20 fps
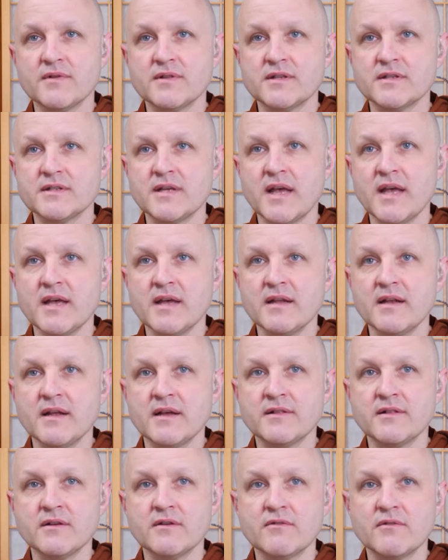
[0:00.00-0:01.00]
his head
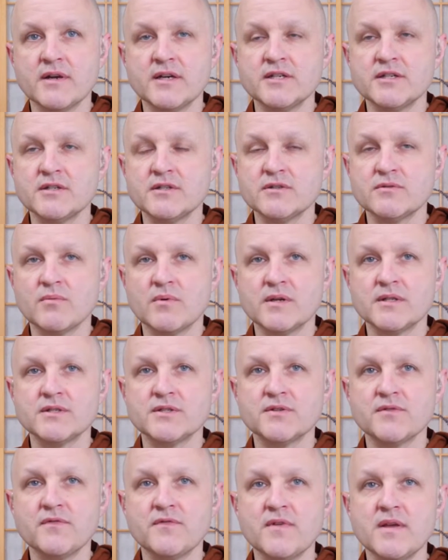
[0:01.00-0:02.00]
at the Gracious
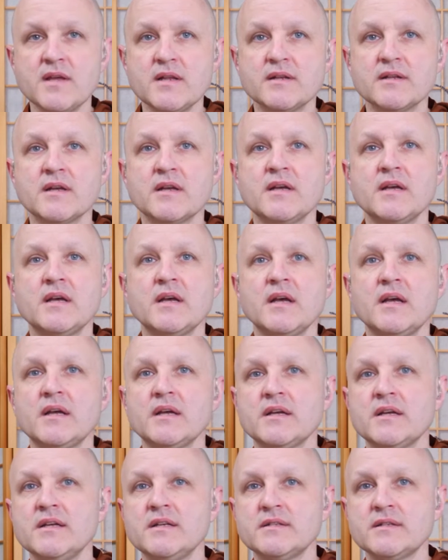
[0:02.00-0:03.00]
One's feet,
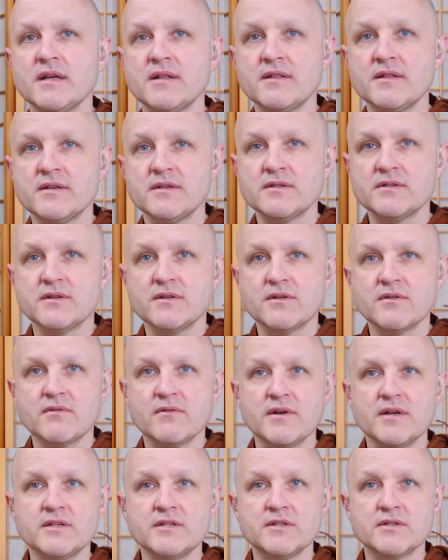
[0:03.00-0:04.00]
he said this to the
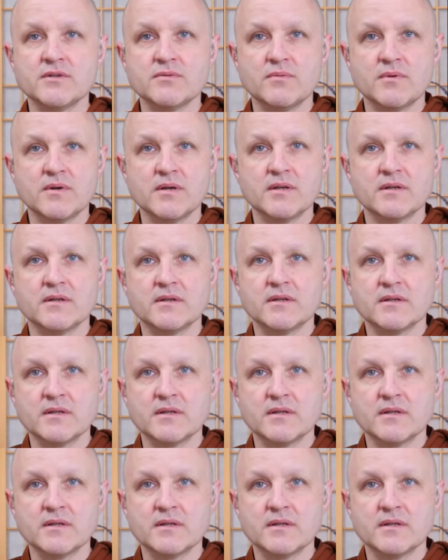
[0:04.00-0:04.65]
Gracious One,